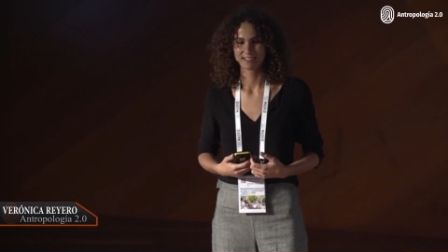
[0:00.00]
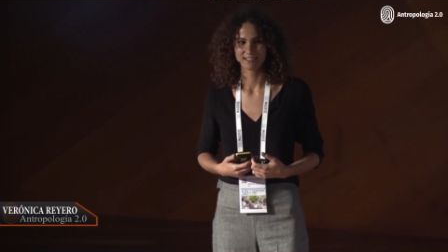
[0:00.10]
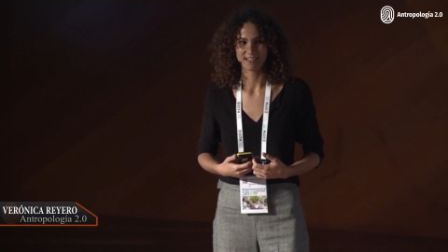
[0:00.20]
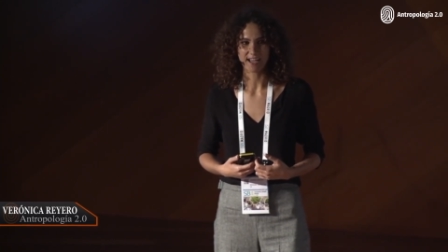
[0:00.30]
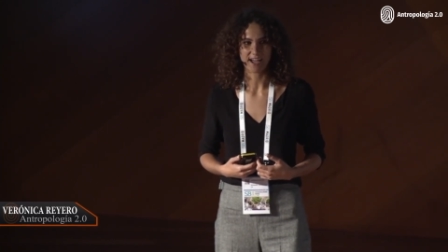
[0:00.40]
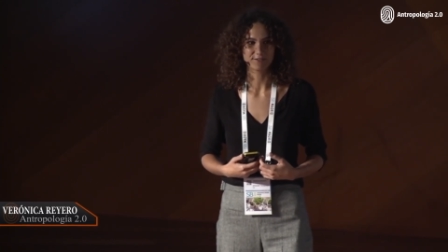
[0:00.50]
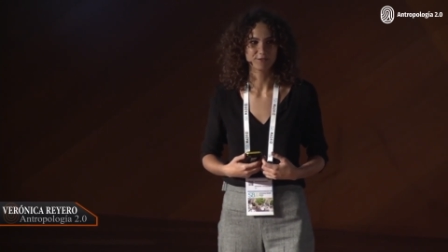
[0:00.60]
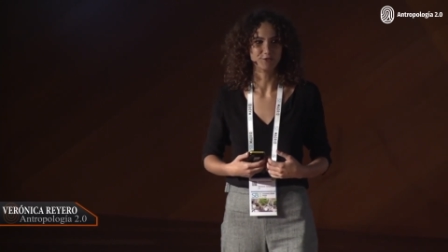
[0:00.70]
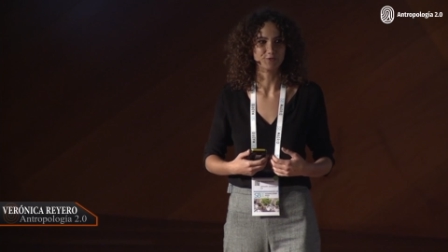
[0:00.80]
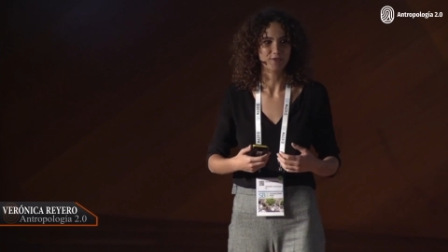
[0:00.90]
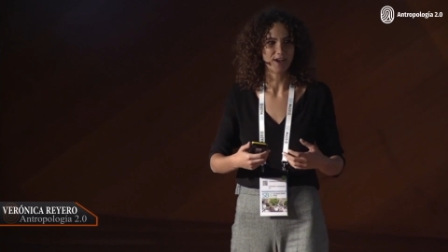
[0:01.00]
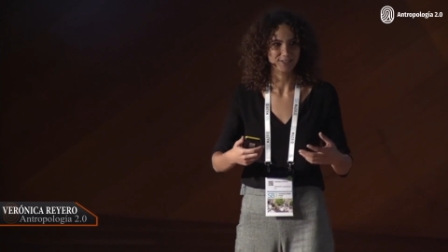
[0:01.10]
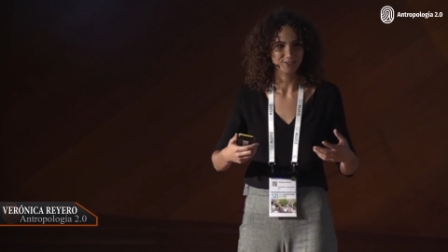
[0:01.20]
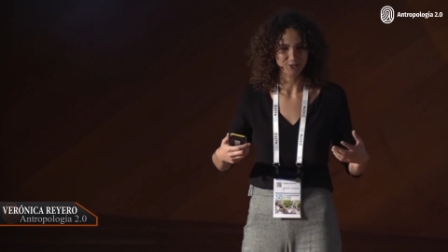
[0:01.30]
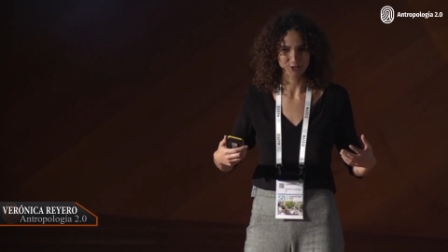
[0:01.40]
They have to
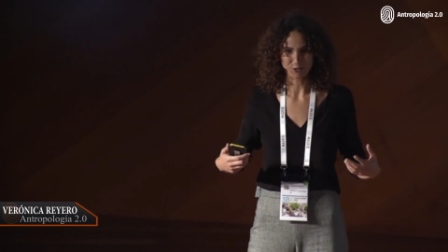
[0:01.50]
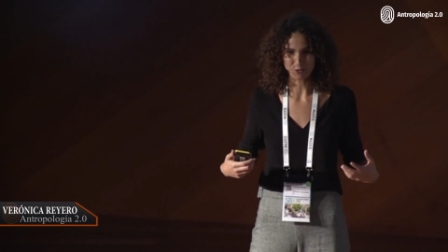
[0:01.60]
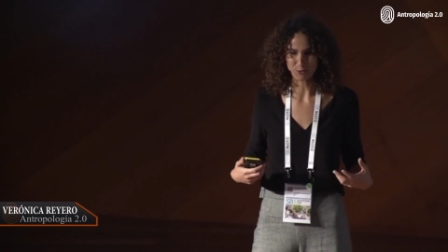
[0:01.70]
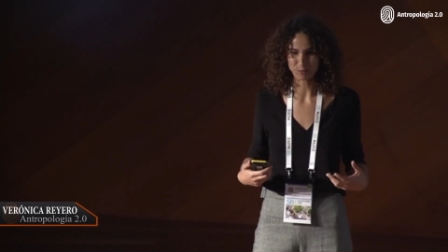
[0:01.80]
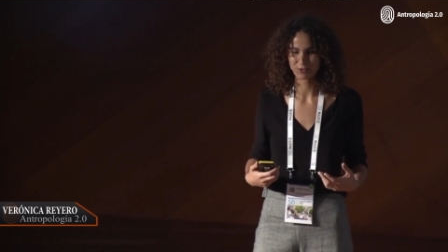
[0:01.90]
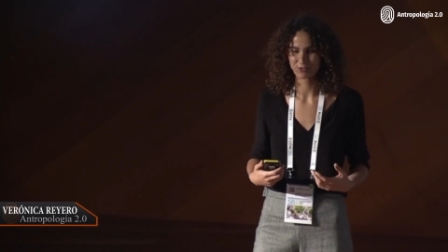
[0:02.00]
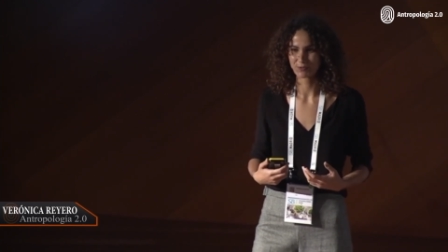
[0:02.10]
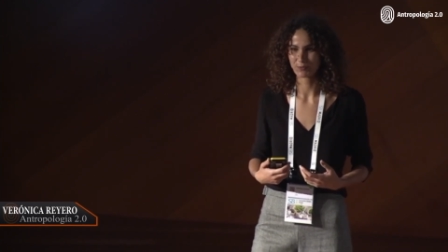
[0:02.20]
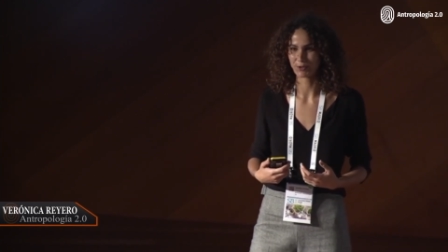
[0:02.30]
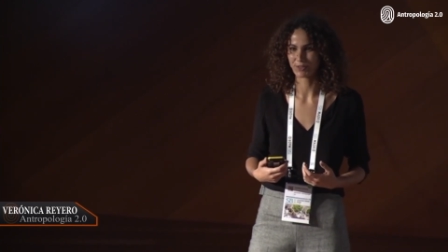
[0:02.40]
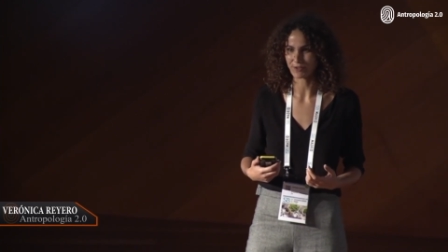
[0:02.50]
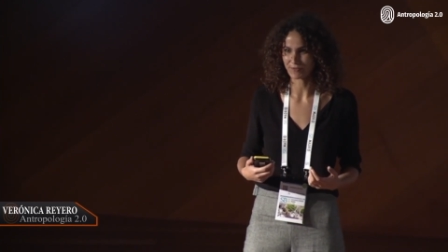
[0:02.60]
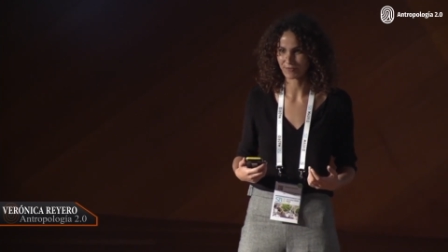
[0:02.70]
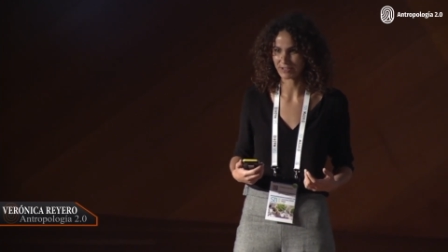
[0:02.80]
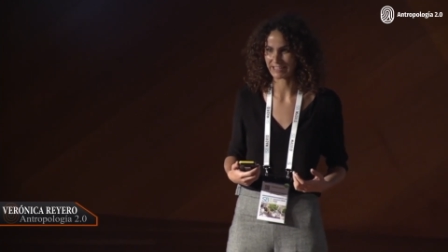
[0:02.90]
find their groups where they
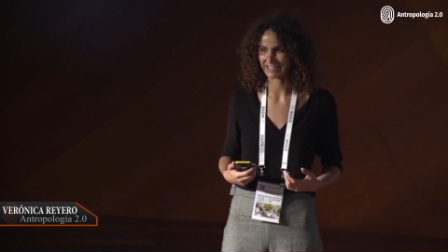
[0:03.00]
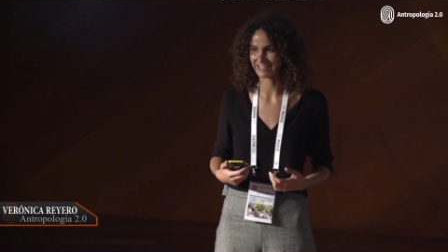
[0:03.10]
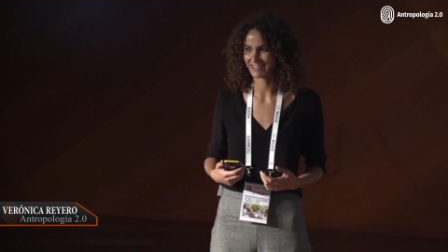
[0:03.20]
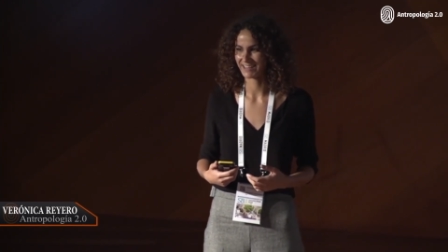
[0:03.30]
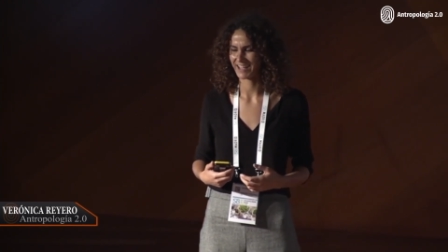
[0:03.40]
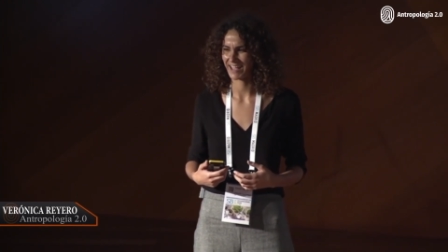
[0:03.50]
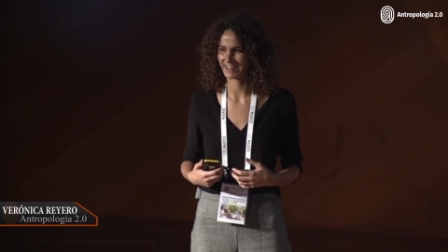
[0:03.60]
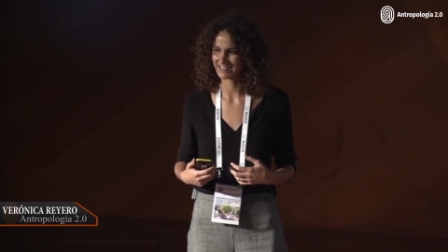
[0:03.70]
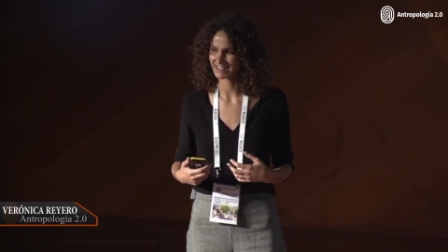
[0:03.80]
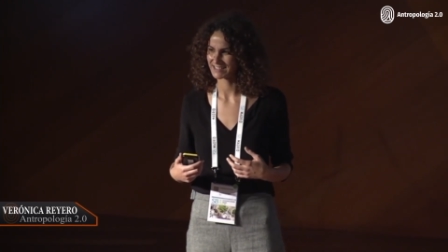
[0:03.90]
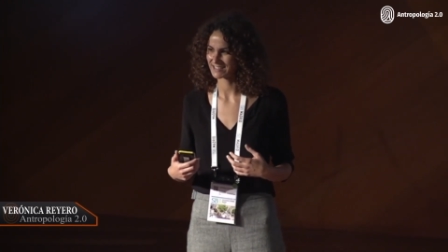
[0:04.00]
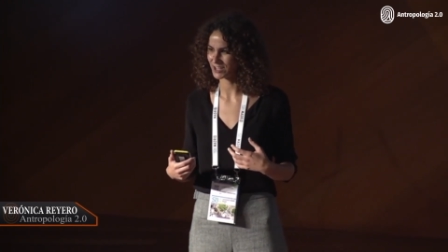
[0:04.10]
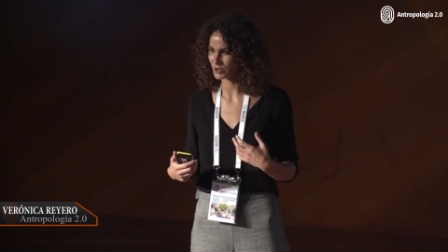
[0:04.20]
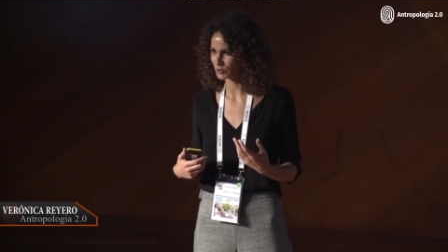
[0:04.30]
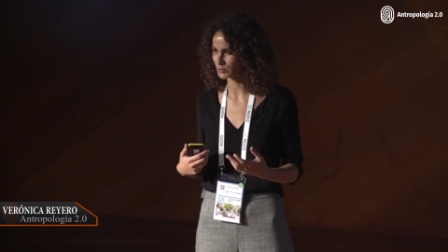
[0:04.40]
fit in, and they
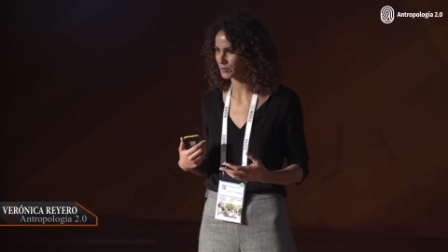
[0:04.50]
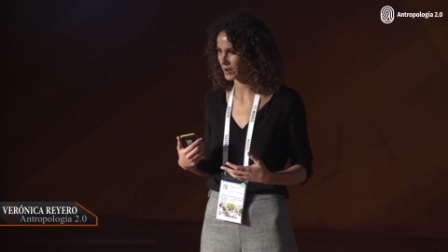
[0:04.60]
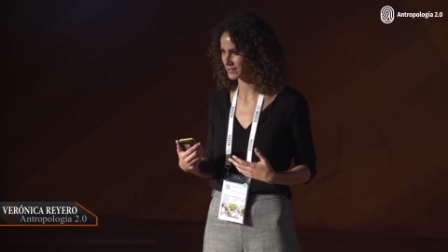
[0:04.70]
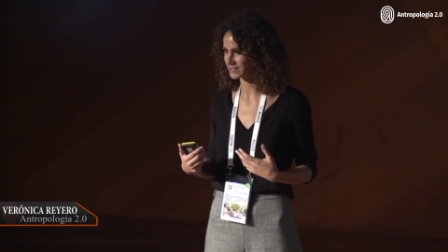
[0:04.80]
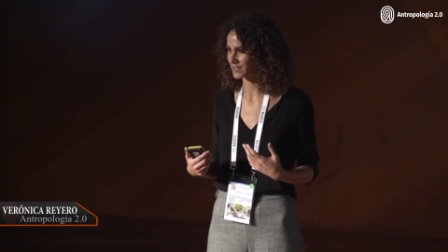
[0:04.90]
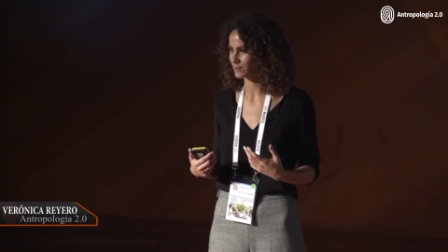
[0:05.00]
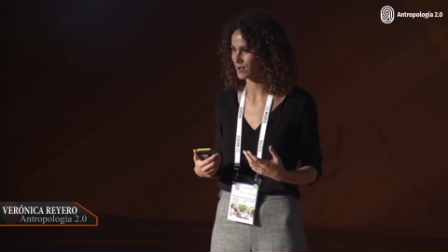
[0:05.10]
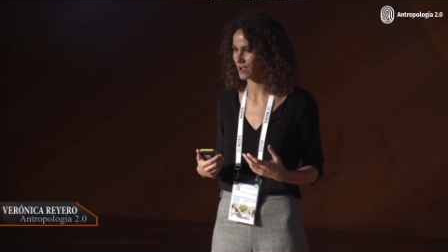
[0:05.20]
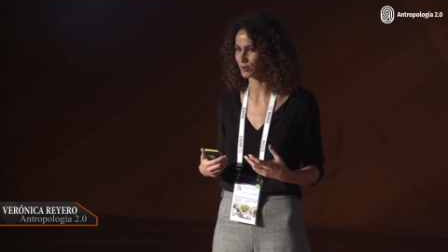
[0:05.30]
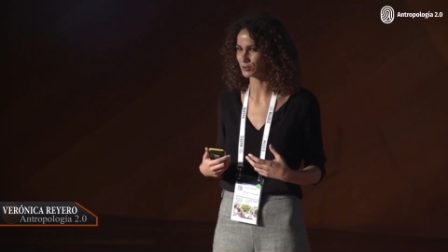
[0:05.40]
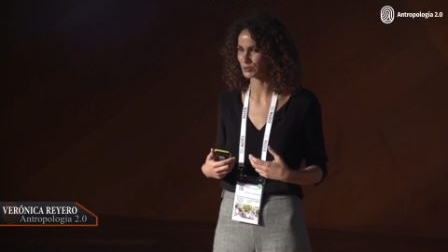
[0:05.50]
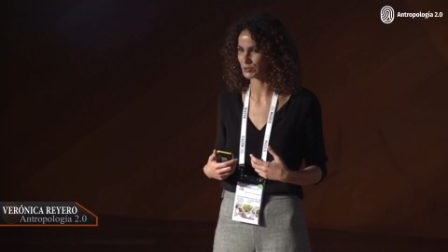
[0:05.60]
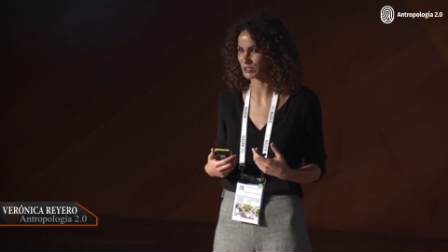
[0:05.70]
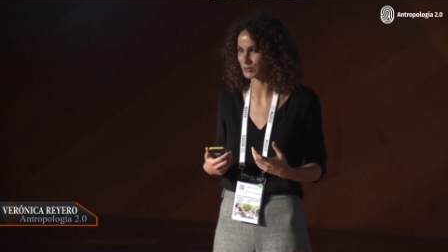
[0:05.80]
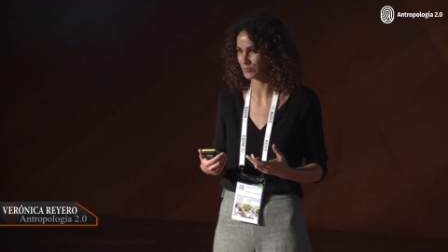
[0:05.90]
use brands somehow to
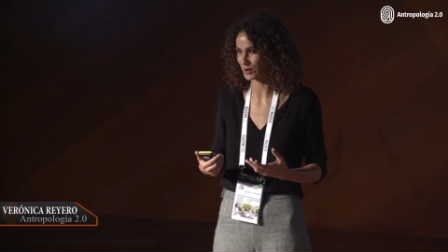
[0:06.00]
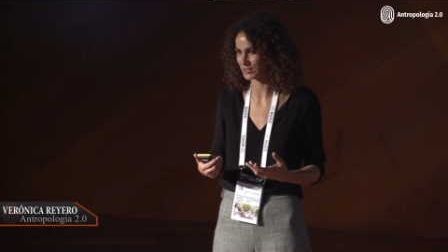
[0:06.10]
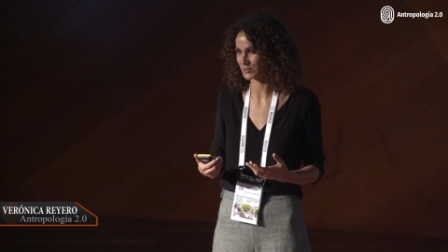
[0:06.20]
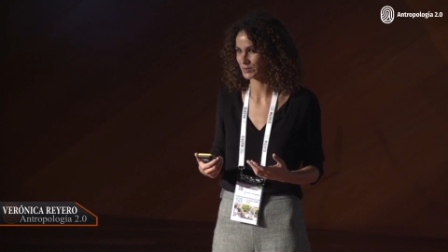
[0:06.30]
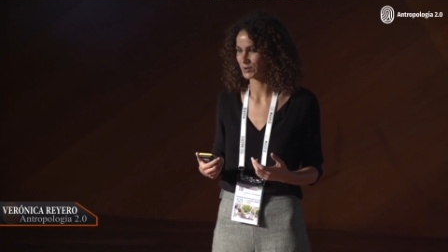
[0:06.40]
express